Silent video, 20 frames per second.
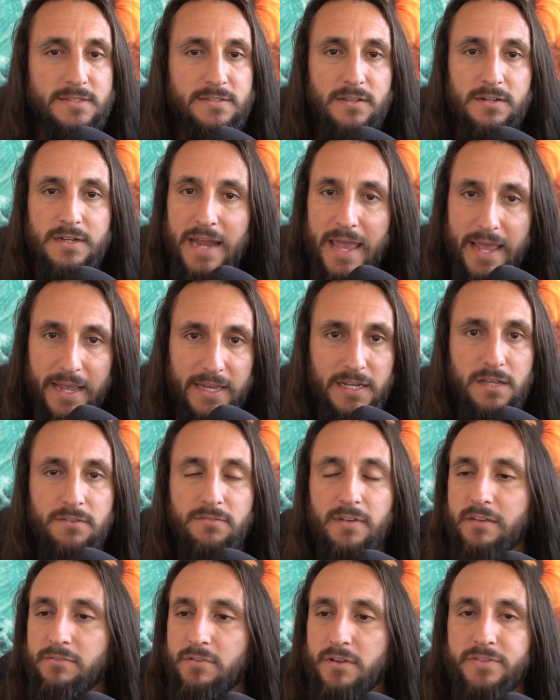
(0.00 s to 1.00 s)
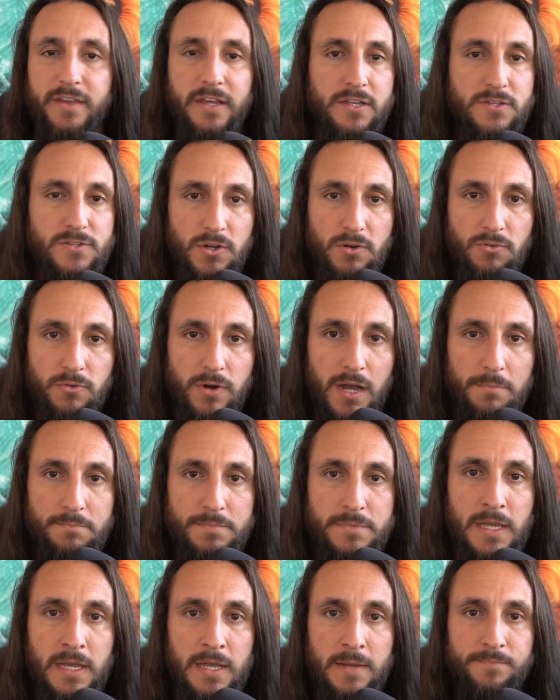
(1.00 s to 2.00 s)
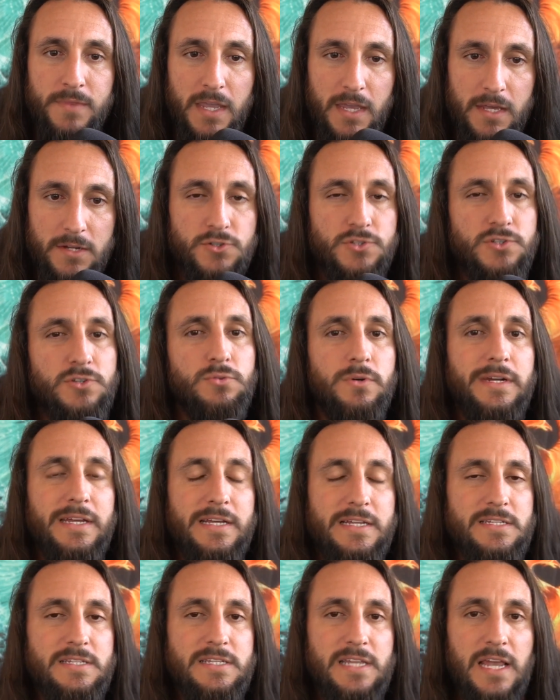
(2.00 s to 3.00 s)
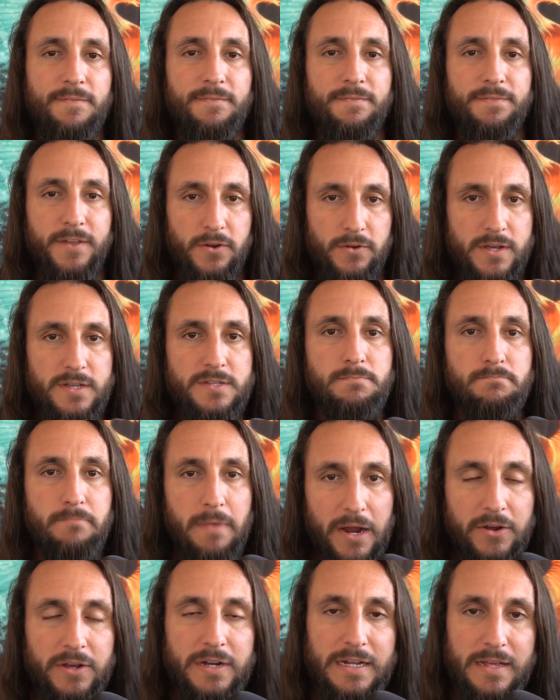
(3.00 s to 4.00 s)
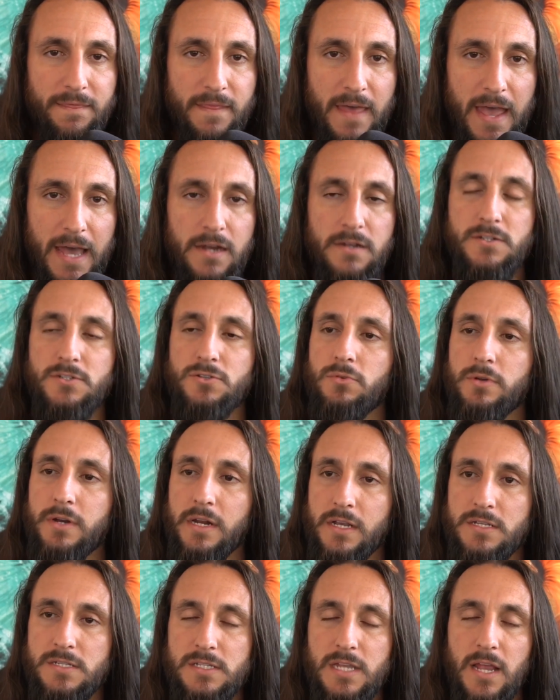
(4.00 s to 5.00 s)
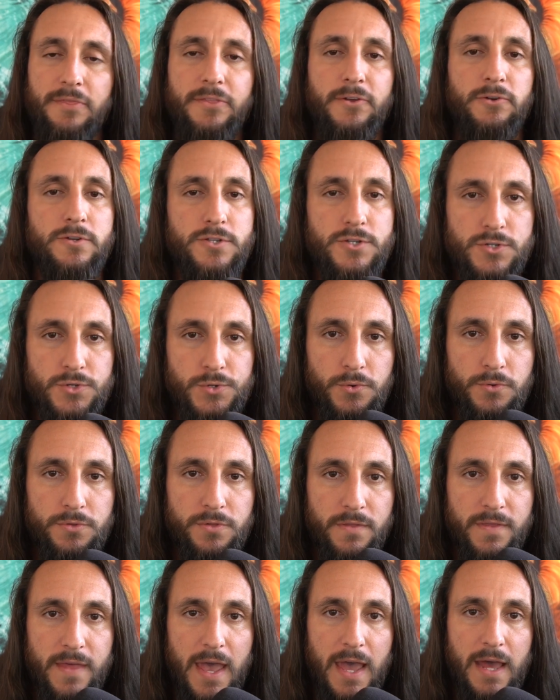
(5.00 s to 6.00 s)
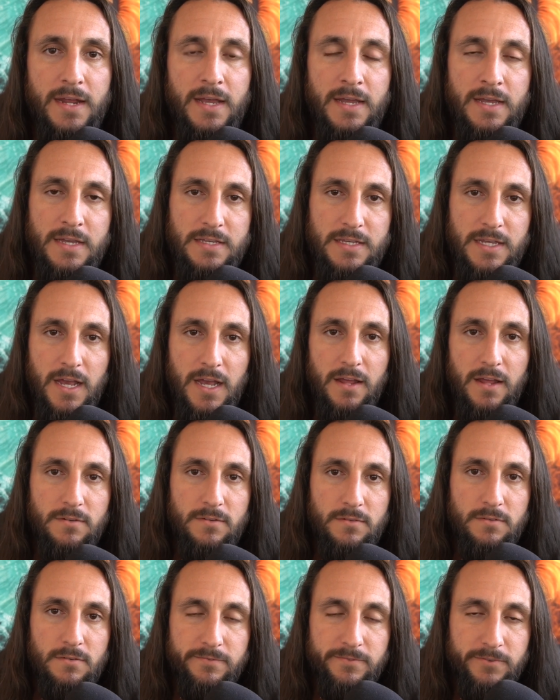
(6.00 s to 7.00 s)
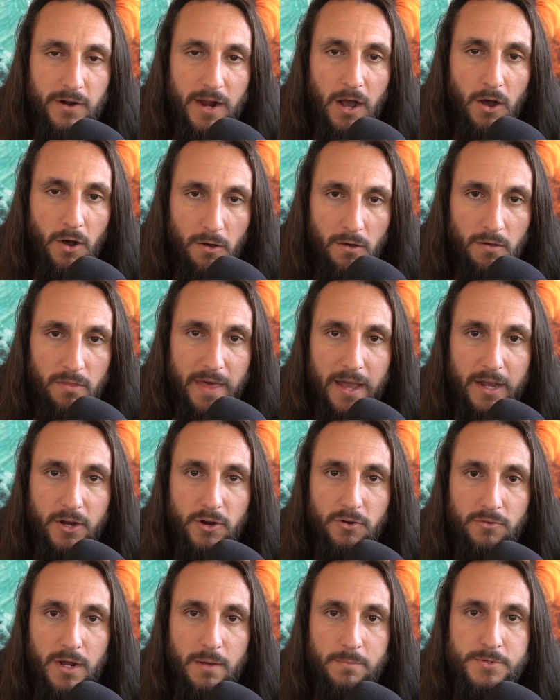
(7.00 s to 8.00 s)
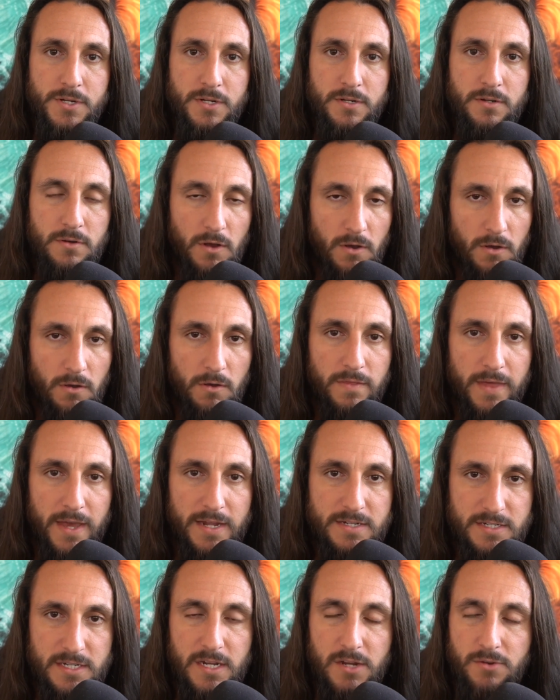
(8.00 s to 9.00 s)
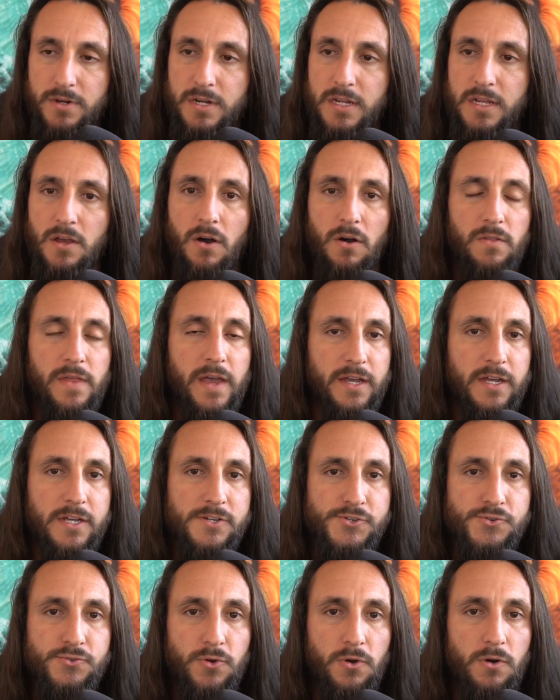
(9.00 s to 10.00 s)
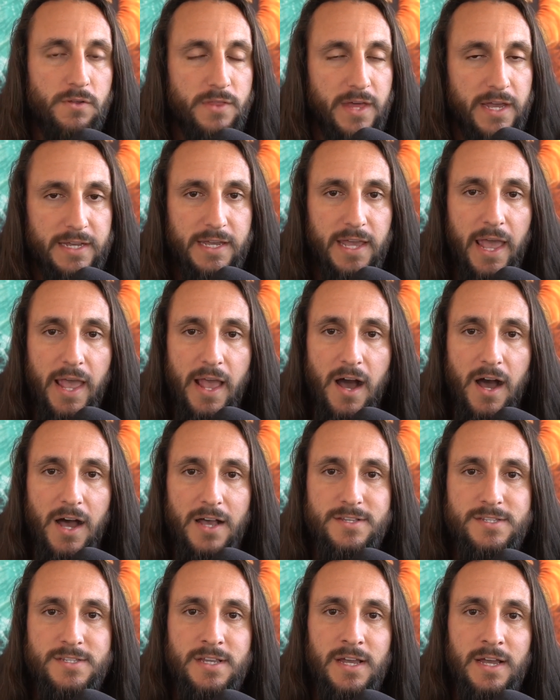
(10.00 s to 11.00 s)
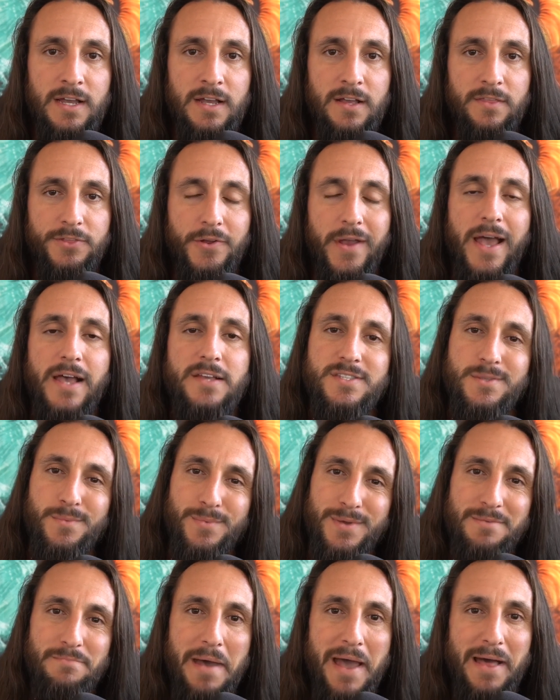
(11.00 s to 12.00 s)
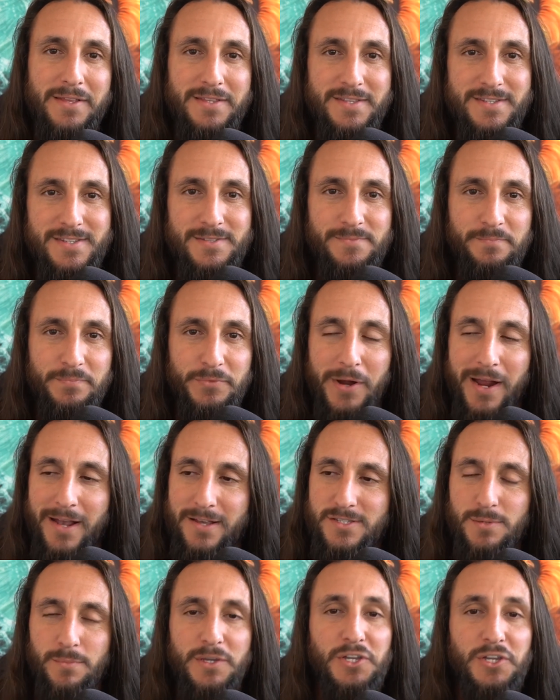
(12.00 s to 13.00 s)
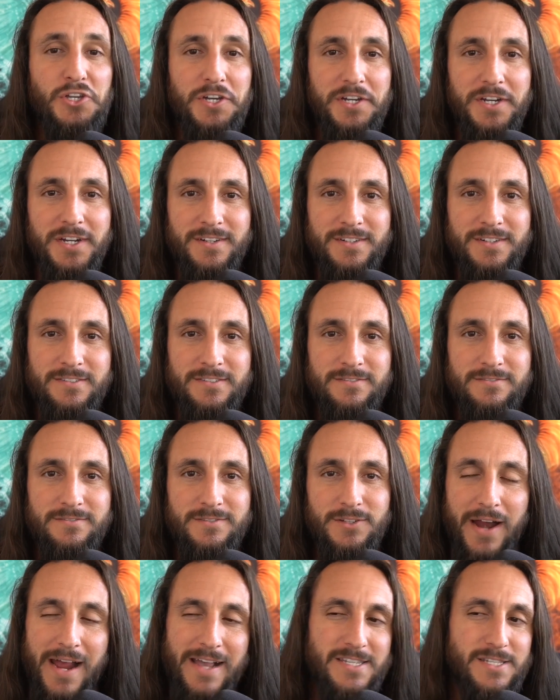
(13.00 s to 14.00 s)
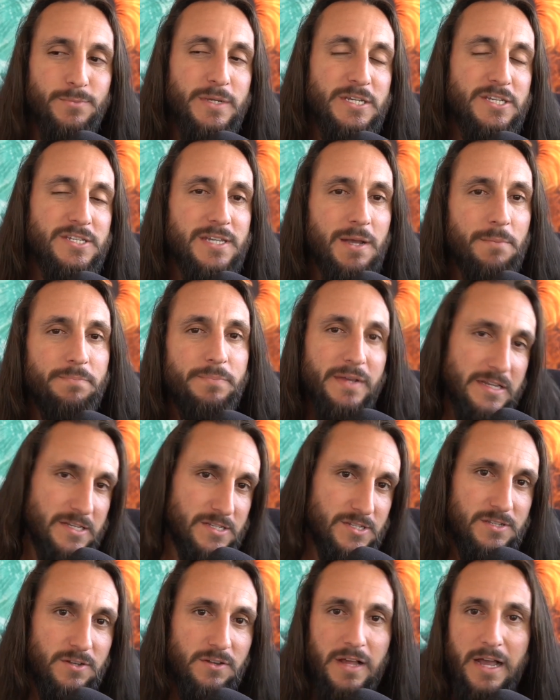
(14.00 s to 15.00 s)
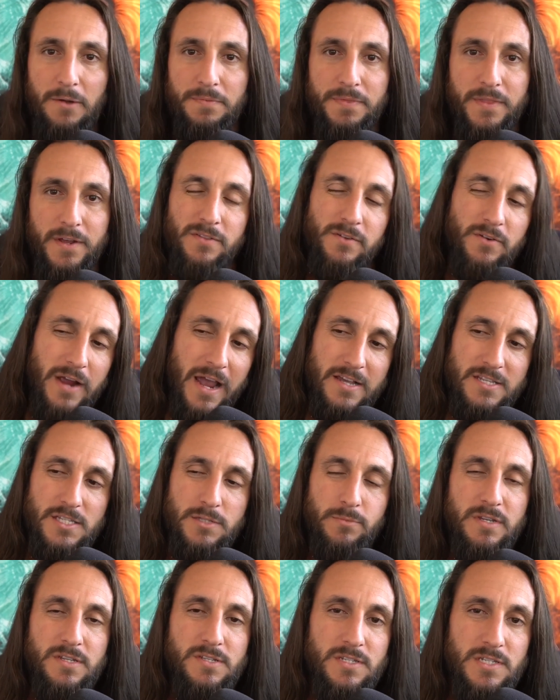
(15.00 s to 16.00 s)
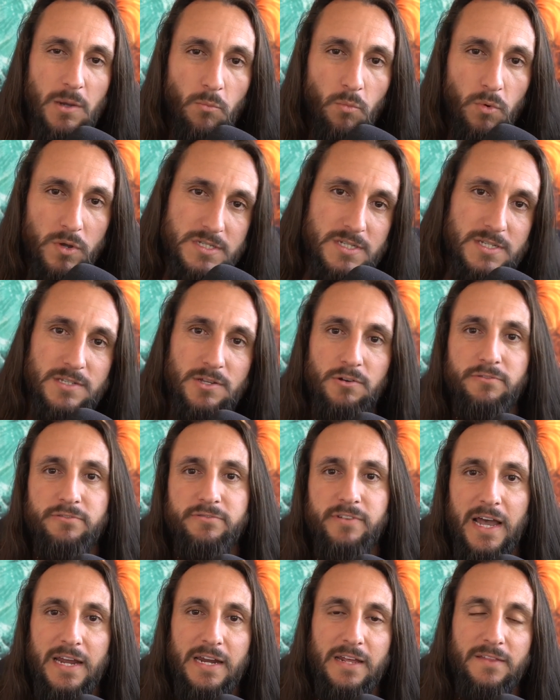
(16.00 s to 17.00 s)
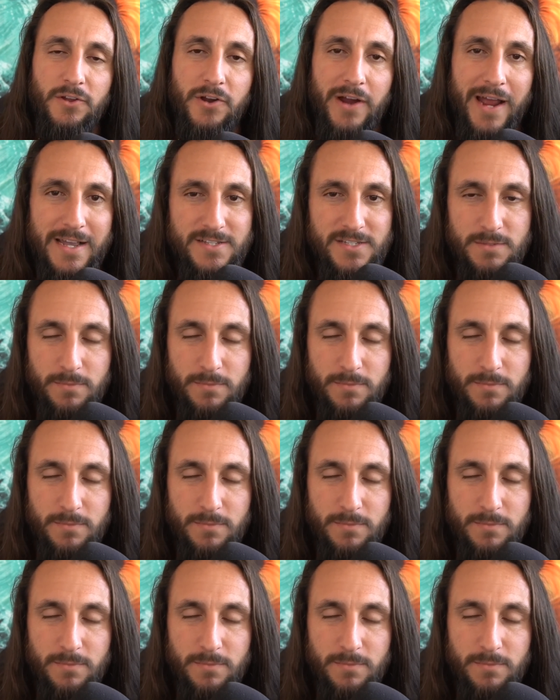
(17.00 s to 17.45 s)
negative, everything is corrupt. And to an extent, there is merit in that. To an extent, there is truth in that. Yet for all that corruption, all that tyranny, all that control, all that chaos, there has to be the balance. There has to be good. There has to be something still out there. There has to be someone still fighting. There has to